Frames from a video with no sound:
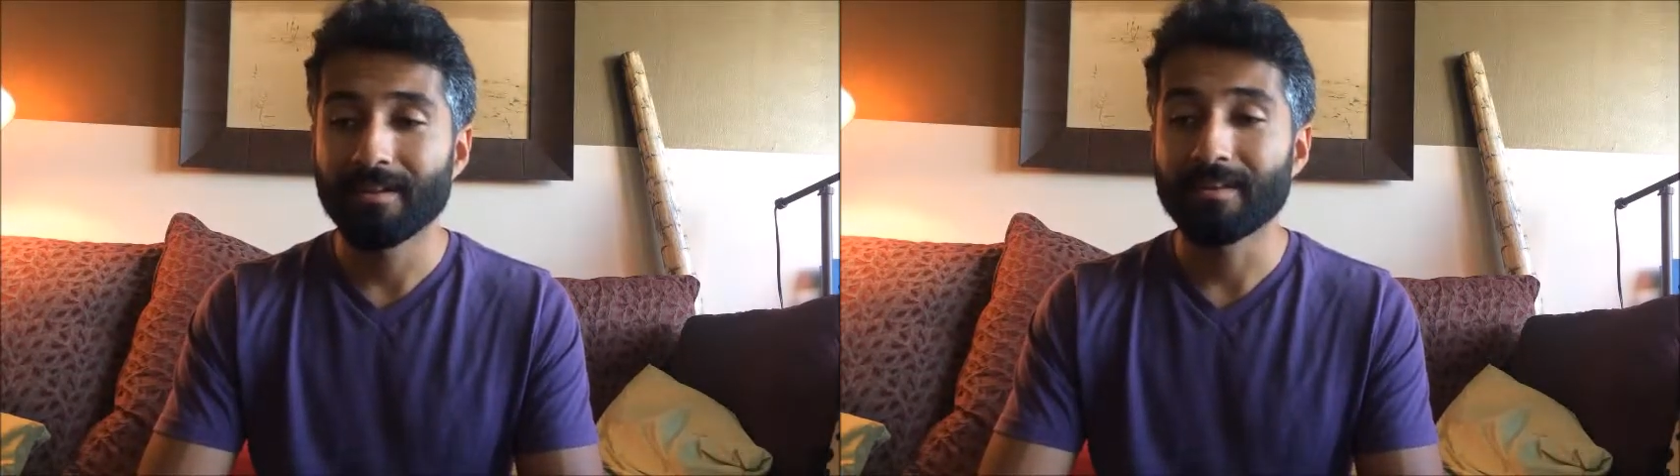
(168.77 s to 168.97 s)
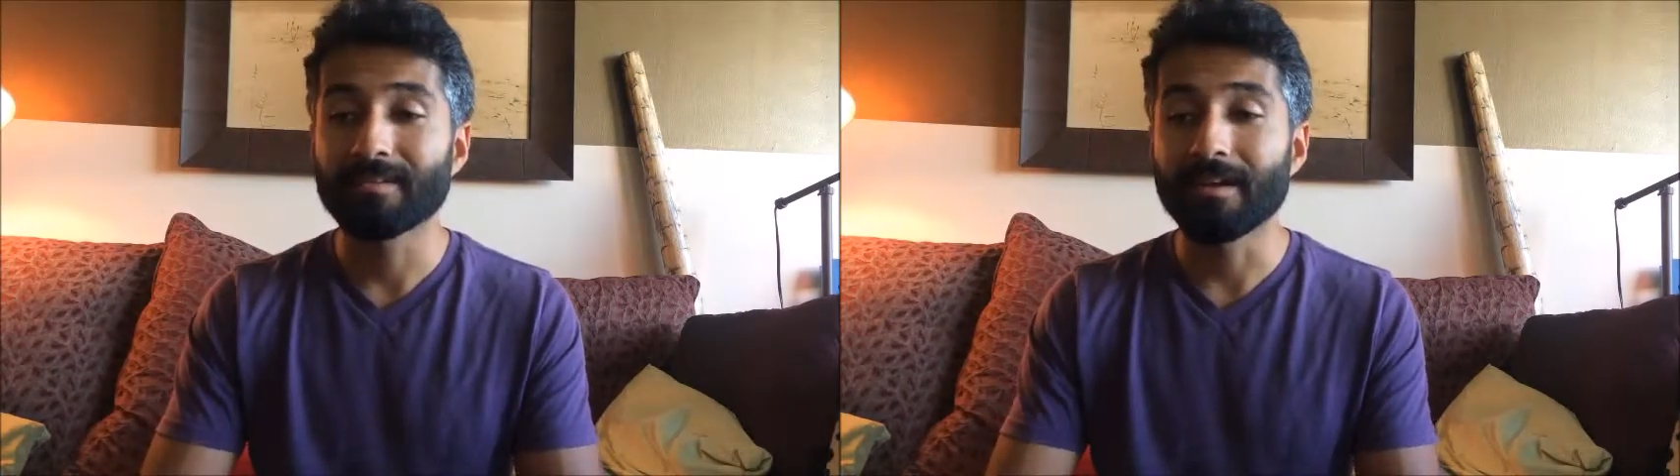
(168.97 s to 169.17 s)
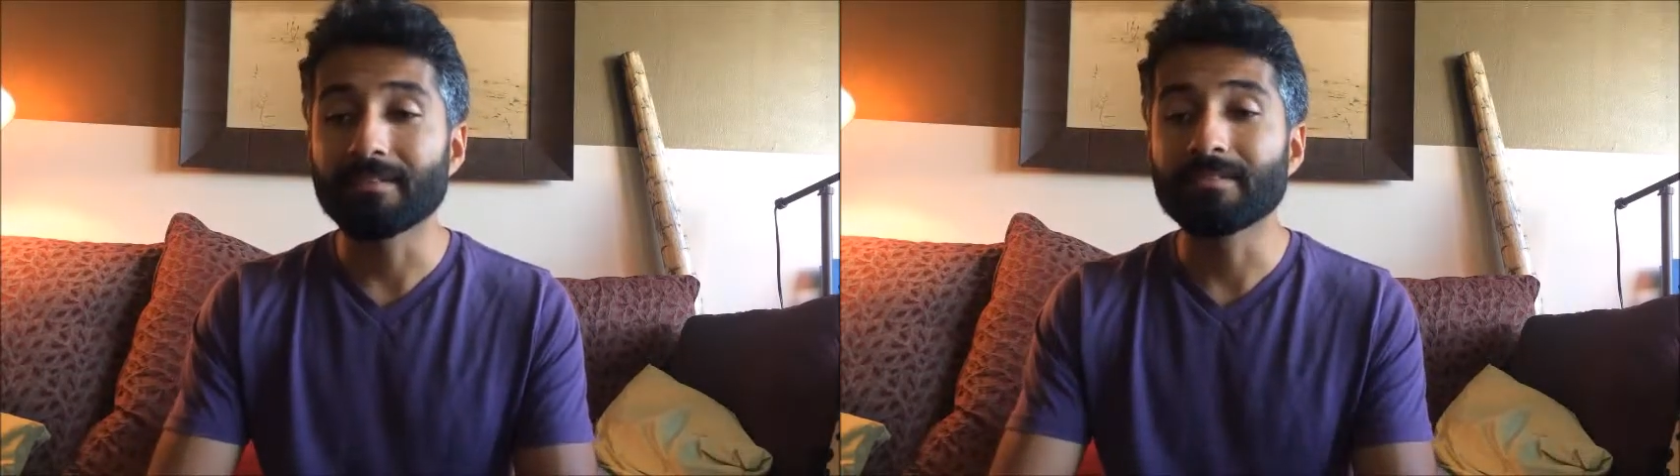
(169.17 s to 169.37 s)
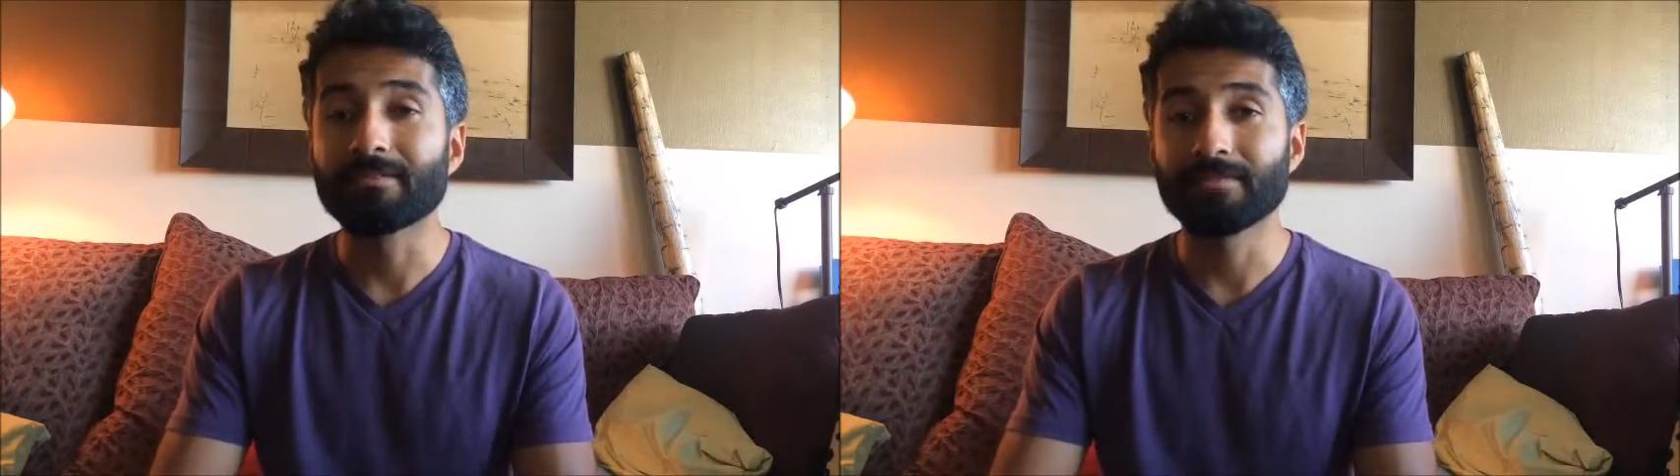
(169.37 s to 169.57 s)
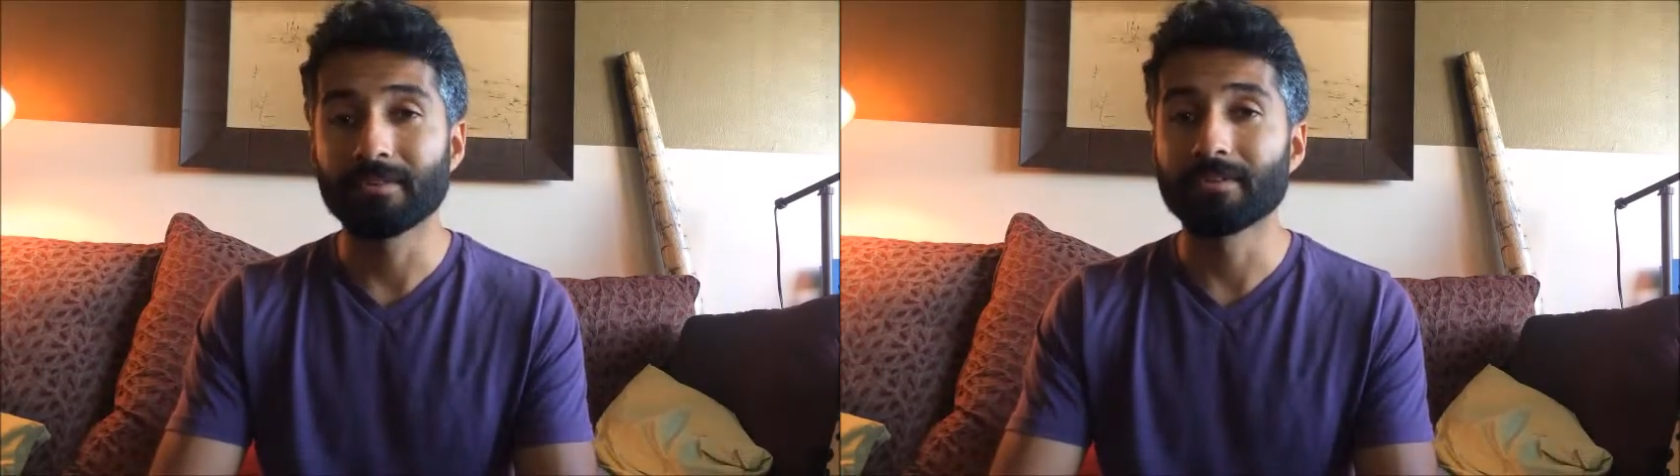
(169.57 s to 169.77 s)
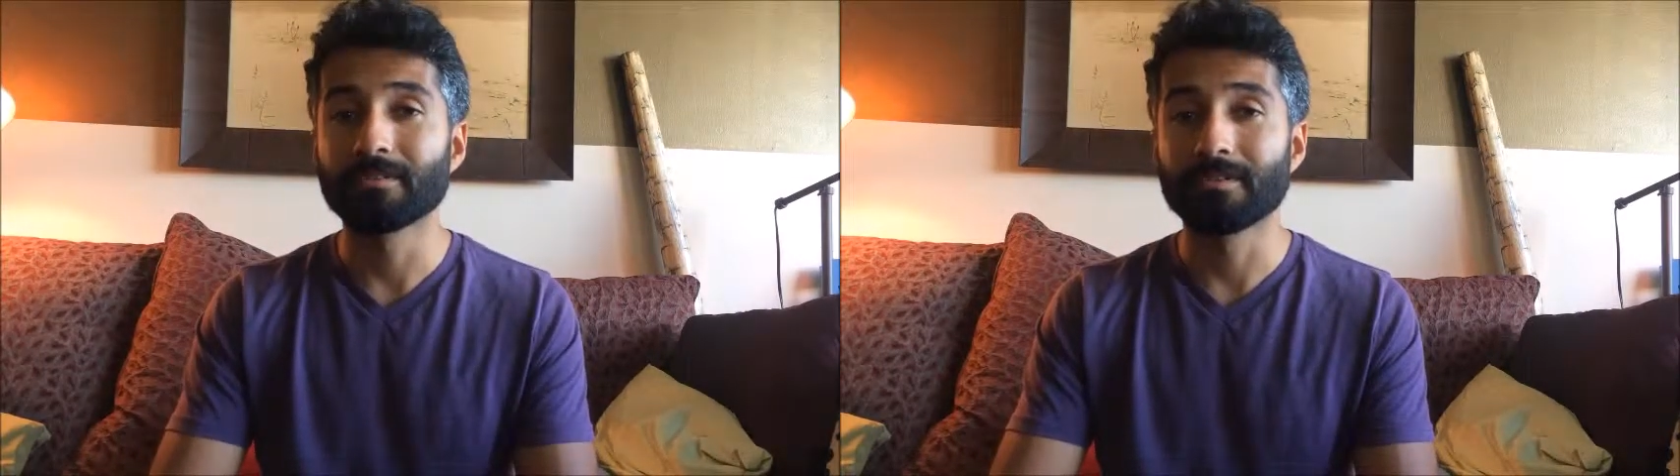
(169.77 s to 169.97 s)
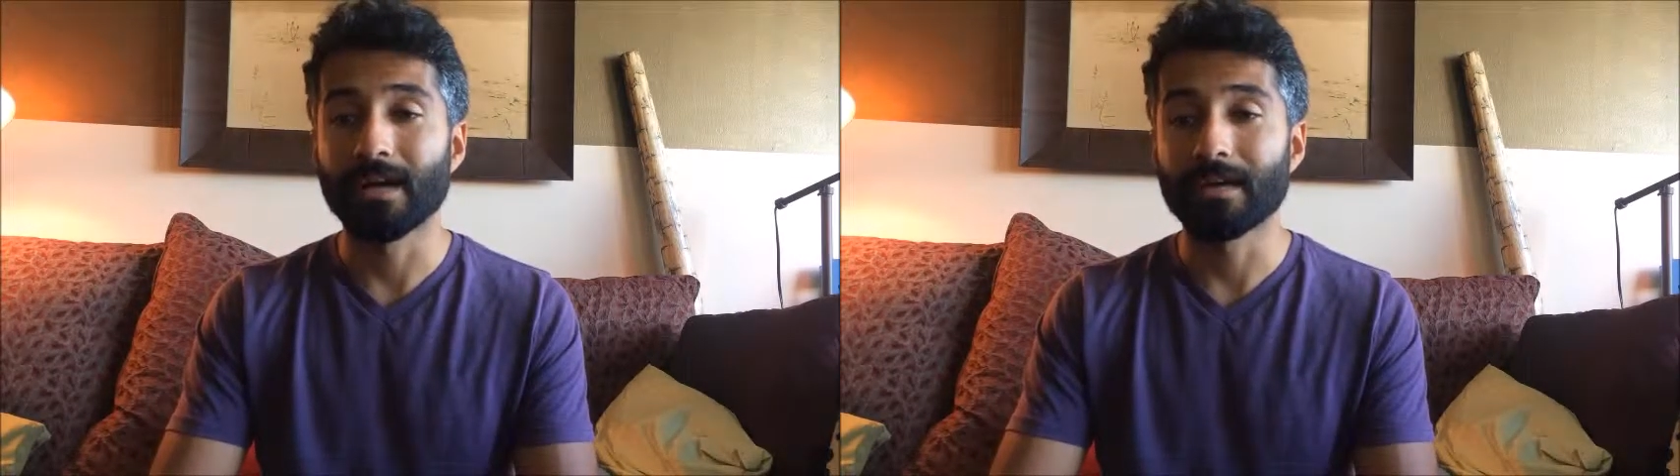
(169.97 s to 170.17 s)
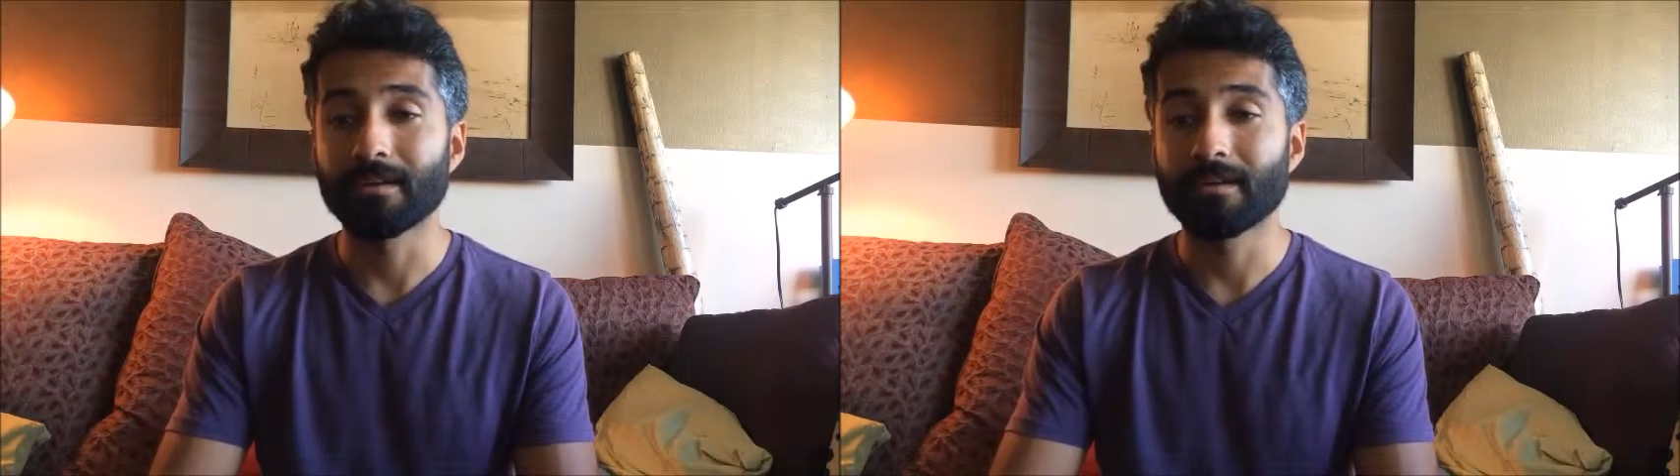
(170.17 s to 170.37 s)
It doesn't feel
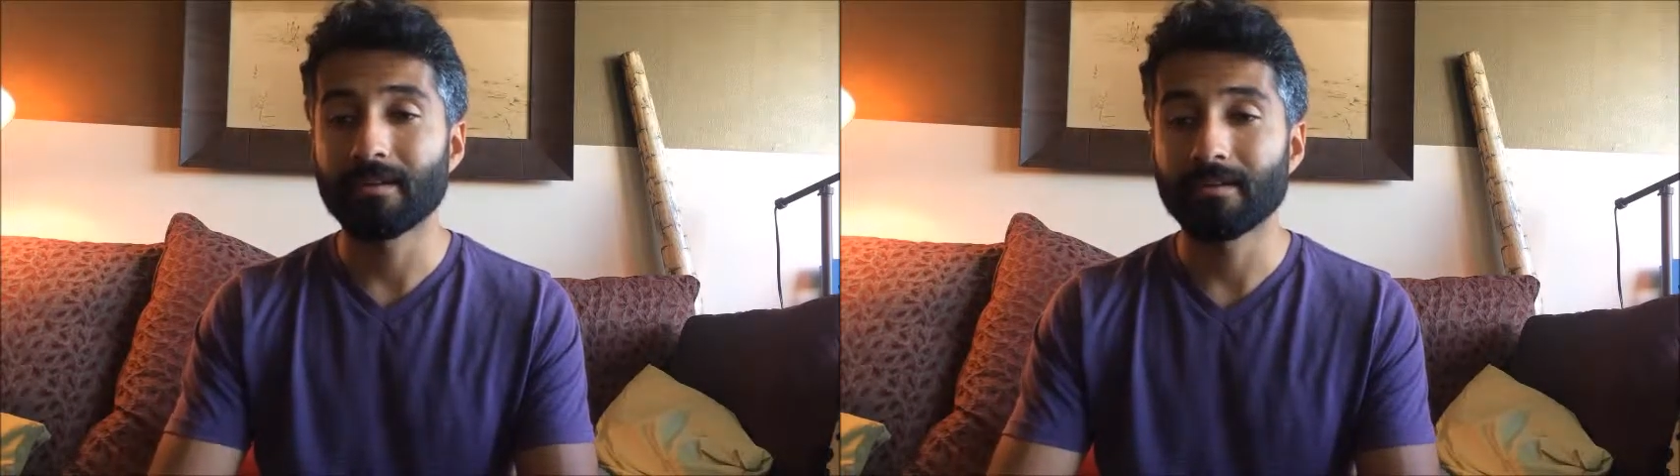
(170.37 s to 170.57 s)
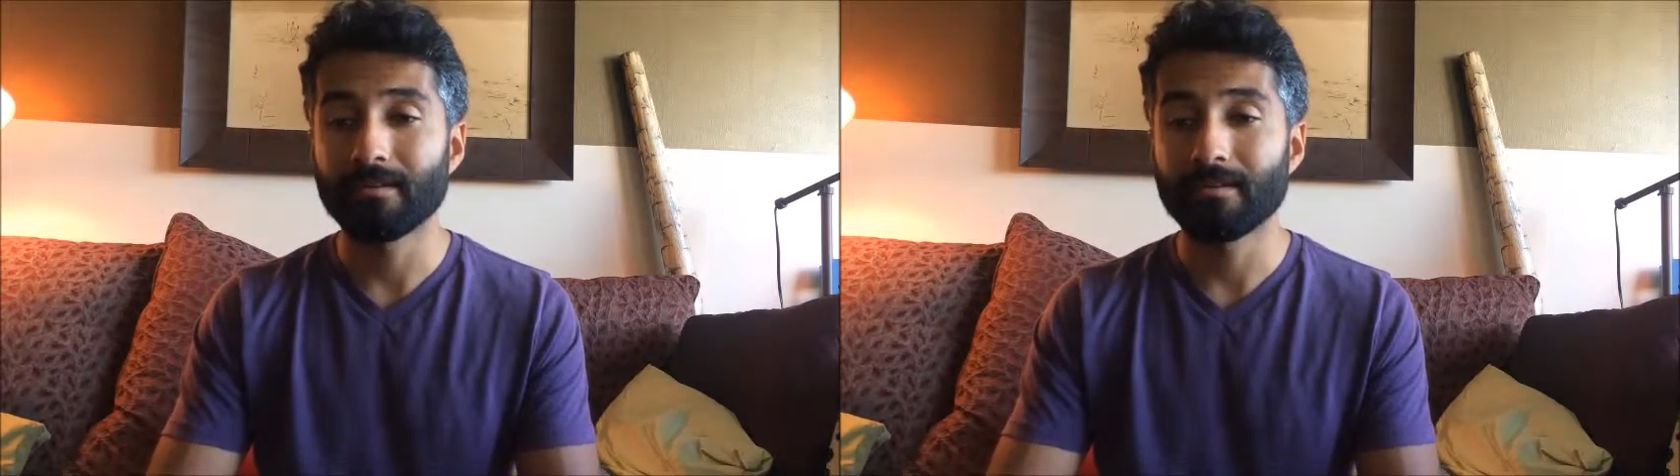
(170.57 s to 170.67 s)
like